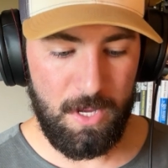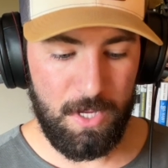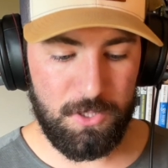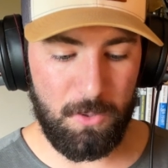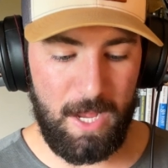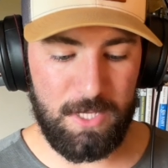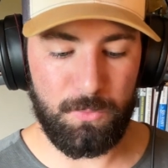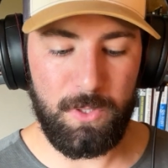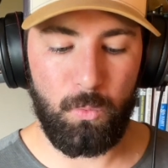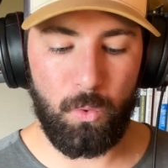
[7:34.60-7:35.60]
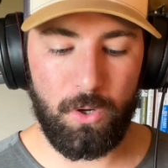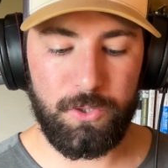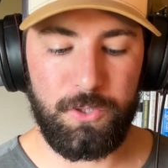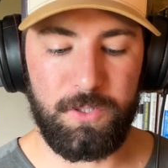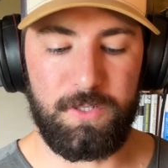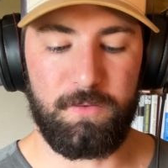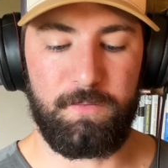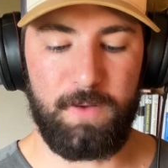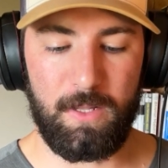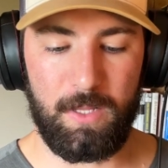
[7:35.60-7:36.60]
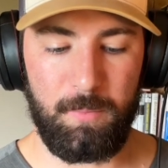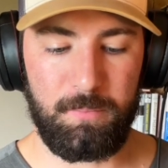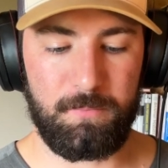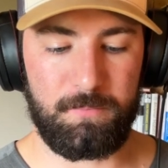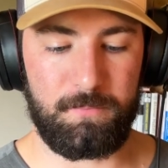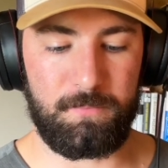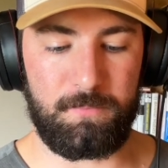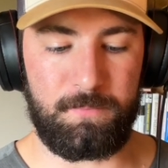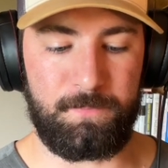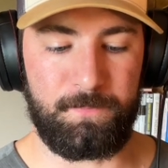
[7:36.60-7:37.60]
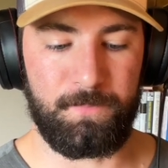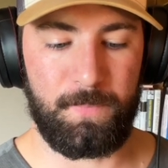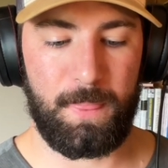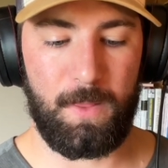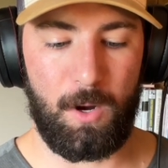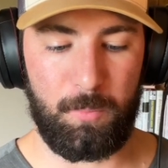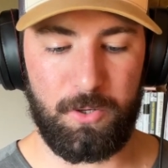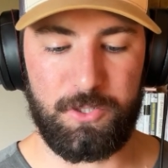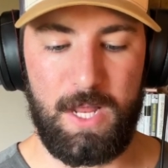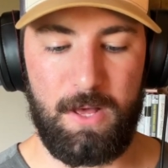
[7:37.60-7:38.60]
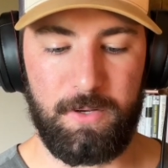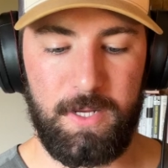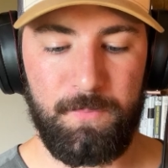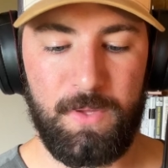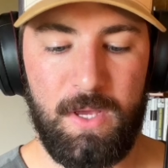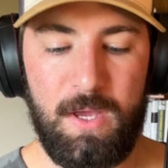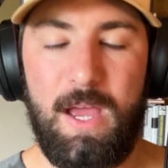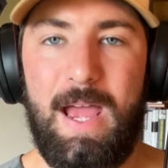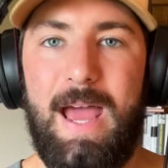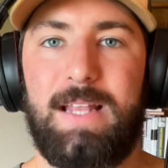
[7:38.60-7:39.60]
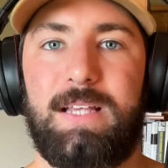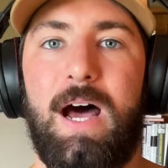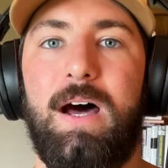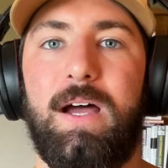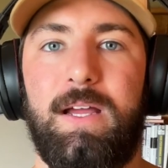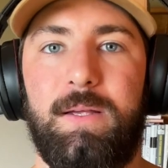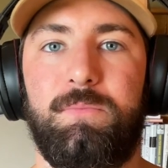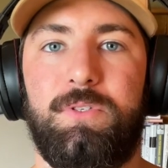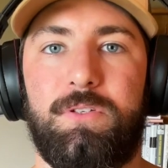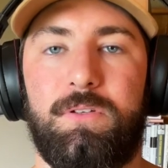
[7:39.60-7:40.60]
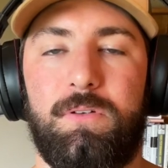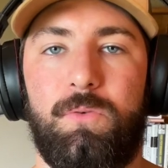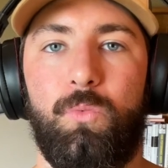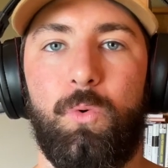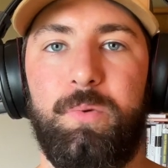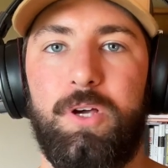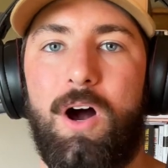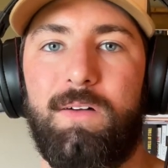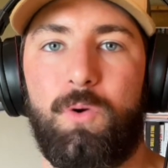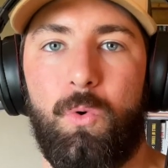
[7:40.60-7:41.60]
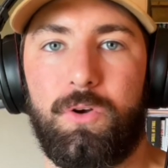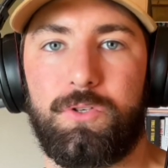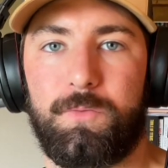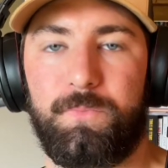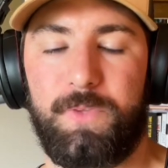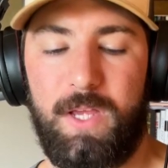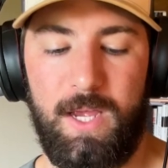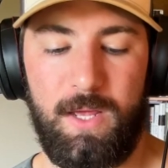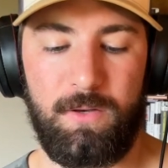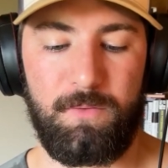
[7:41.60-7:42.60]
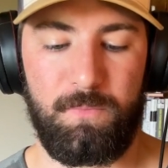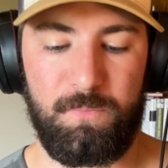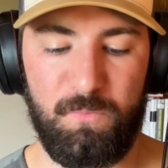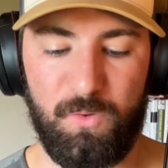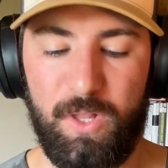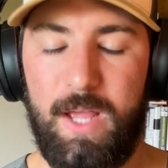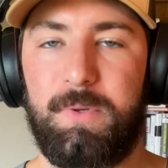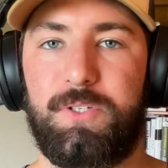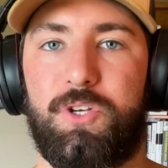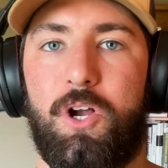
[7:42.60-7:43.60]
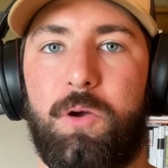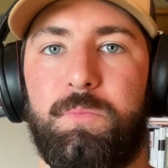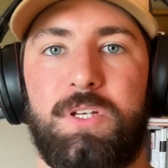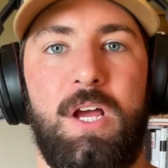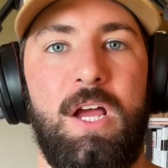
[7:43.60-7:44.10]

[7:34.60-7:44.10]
So as we work to develop our personality, at times we'll be off course. In layman's terms,